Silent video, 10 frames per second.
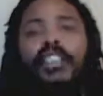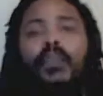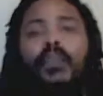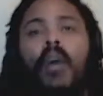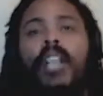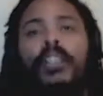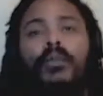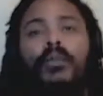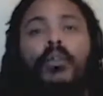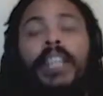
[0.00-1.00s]
just walk into the
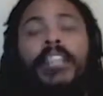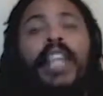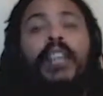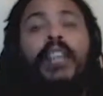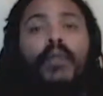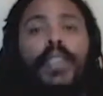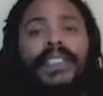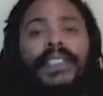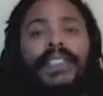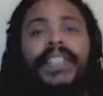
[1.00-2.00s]
room, hear loud
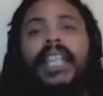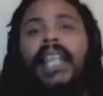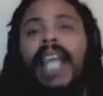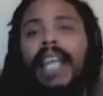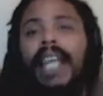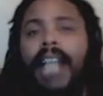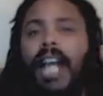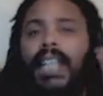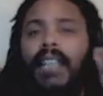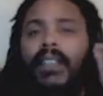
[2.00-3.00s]
voices, and
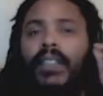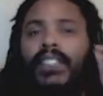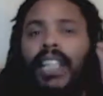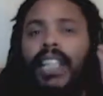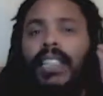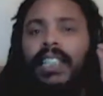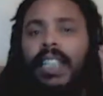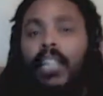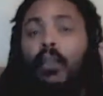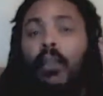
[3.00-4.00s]
not give a second to
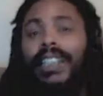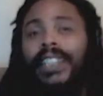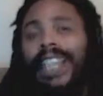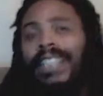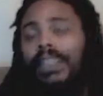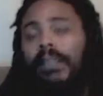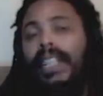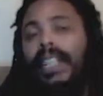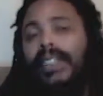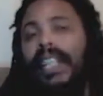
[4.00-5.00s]
hear what's actually being
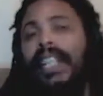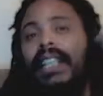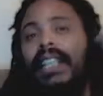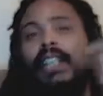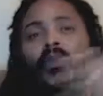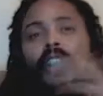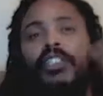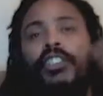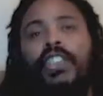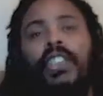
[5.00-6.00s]
said and then rush
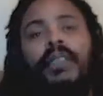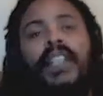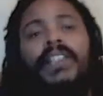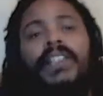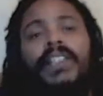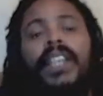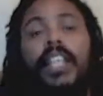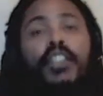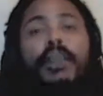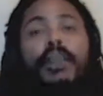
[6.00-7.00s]
to the defense.
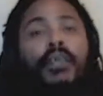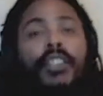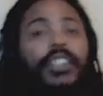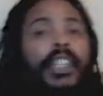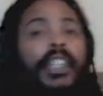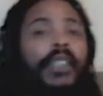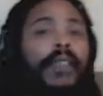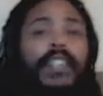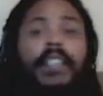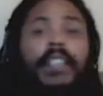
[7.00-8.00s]
You could be rushing to the
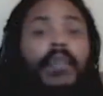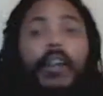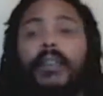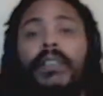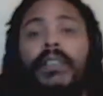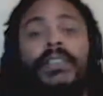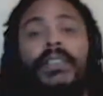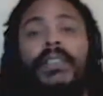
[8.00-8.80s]
defense of the wrong person.